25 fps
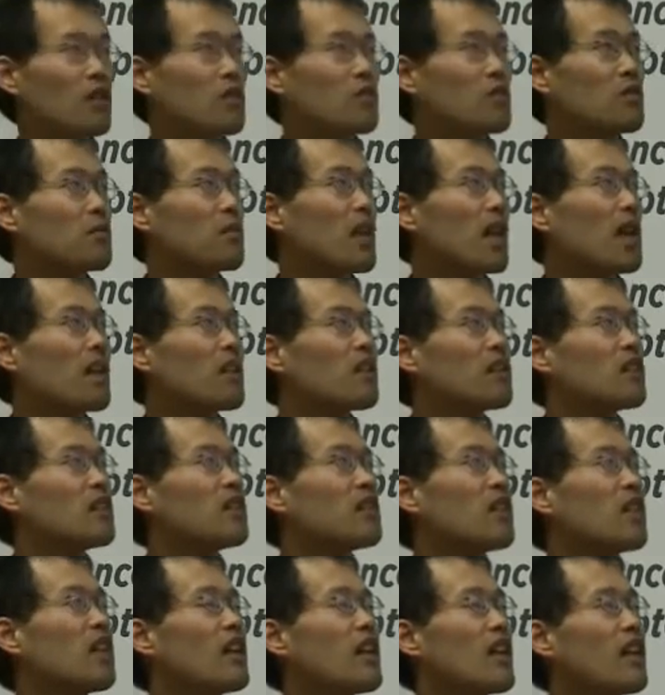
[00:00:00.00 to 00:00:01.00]
make
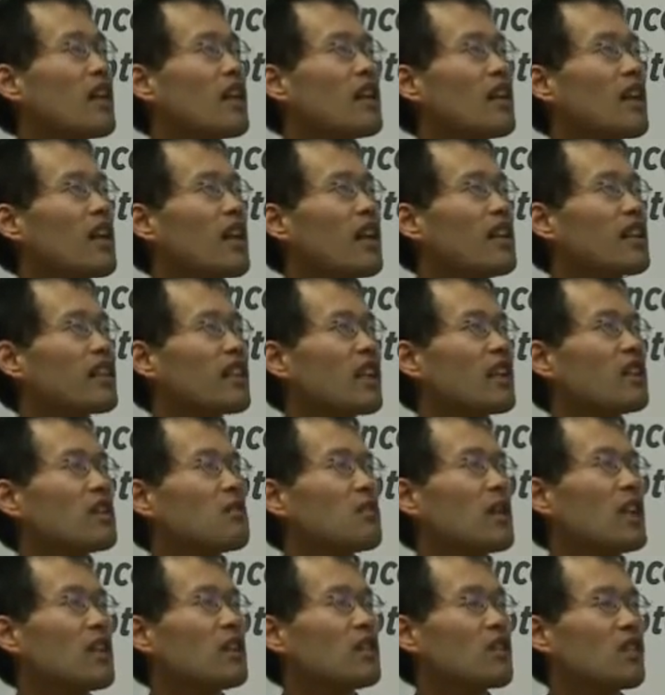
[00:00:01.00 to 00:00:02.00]

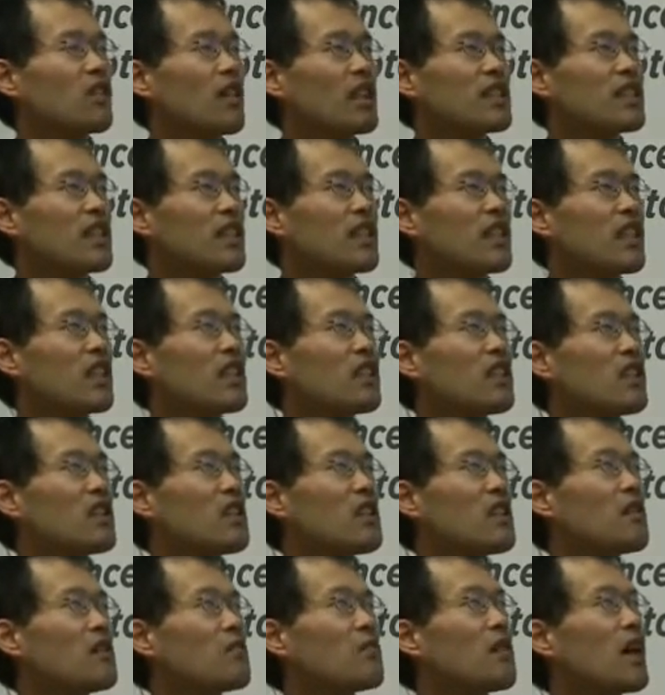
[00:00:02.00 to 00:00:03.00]
entanglement of a secure
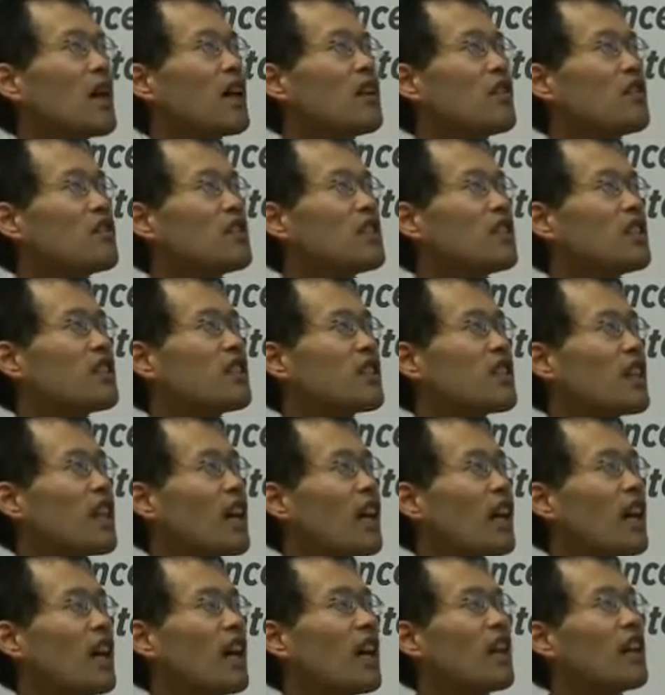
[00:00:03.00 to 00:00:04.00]
key by using
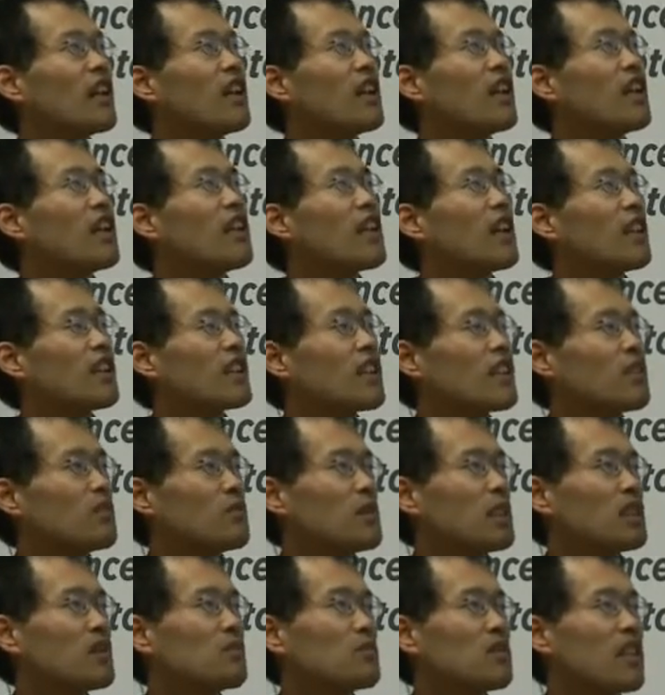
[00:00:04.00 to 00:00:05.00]
entanglement